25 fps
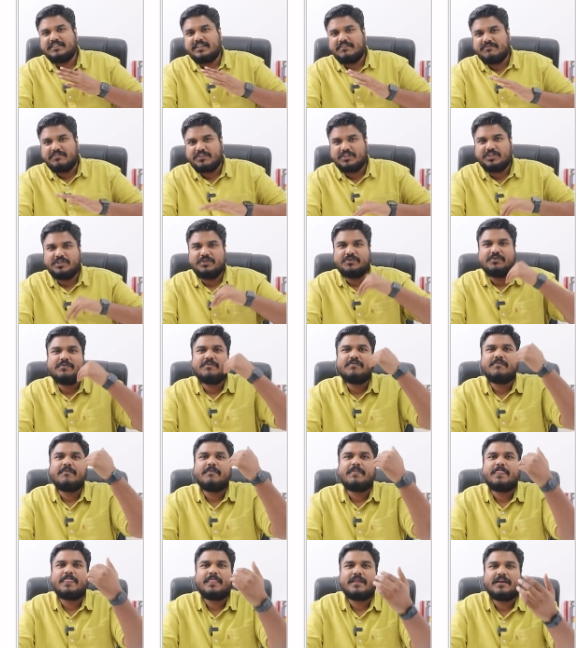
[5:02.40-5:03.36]
giving
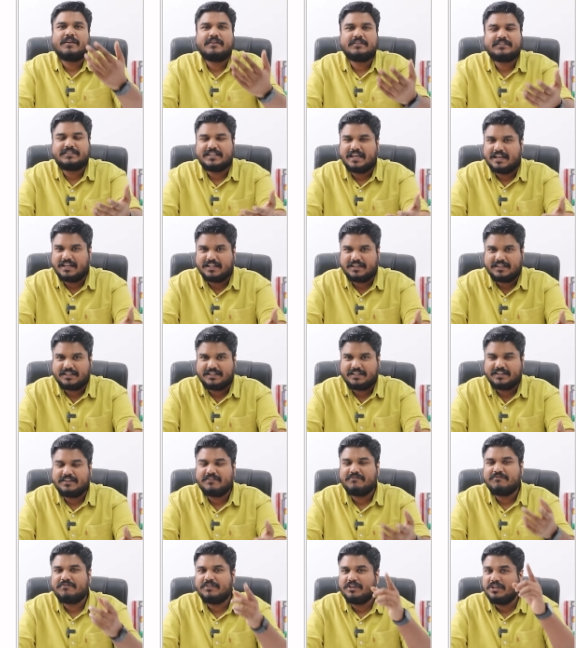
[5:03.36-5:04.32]
you salary.
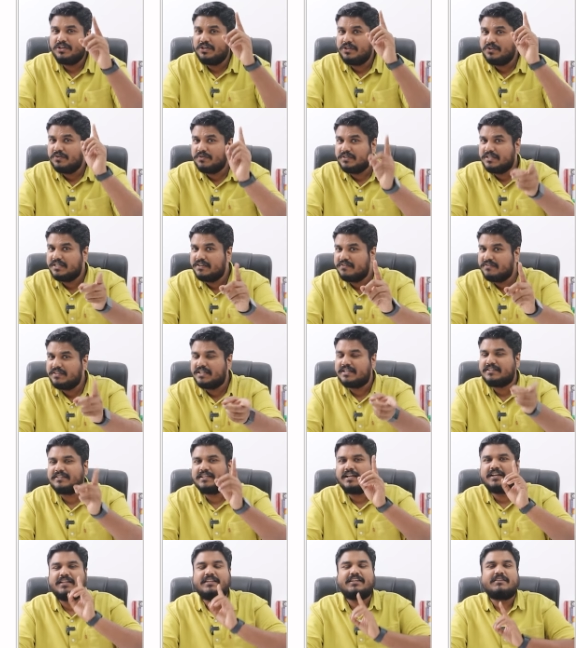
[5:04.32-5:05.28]
Will you give that
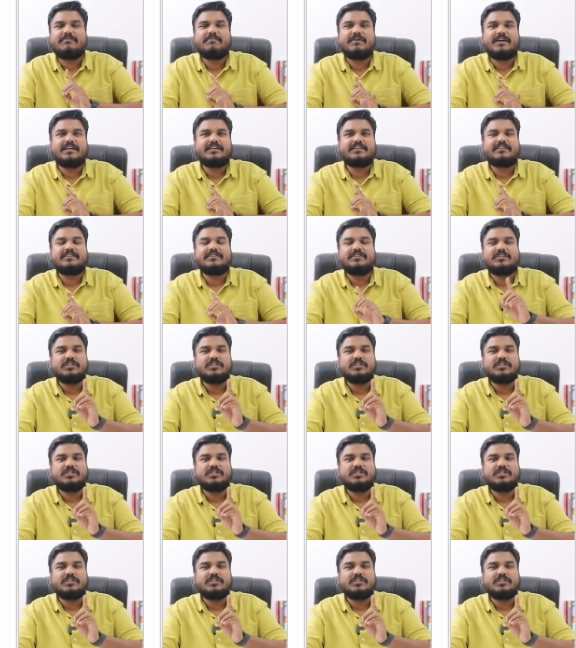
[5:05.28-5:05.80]
salary back?